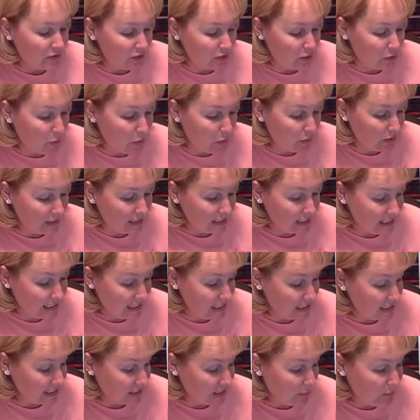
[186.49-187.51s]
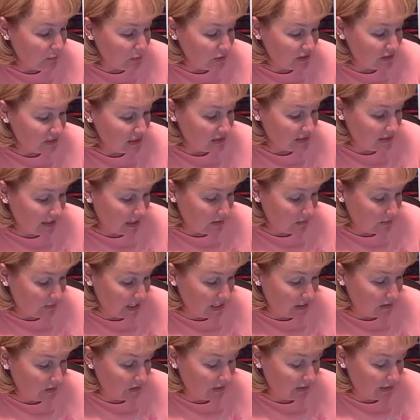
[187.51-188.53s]
the quarantined leprosy
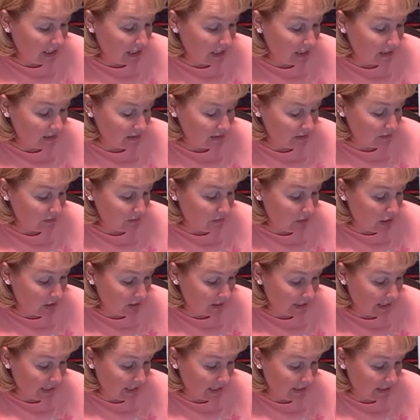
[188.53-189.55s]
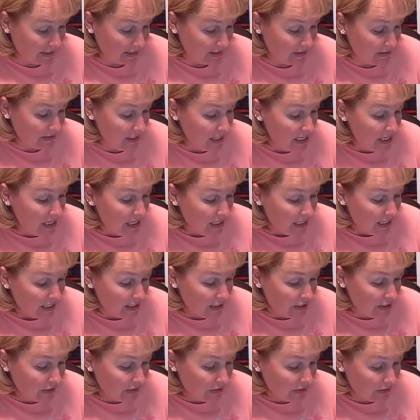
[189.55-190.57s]
settlement on the island of Molokai.
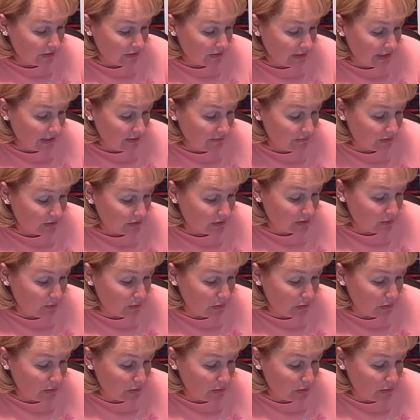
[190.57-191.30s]
Here, her life is